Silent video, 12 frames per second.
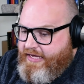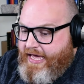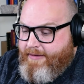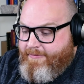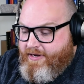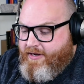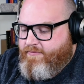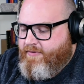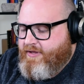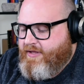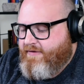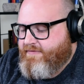yeah, man,
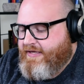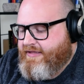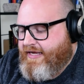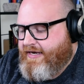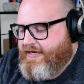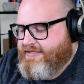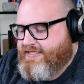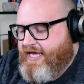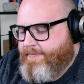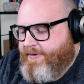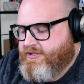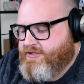I'd really love to get that next step.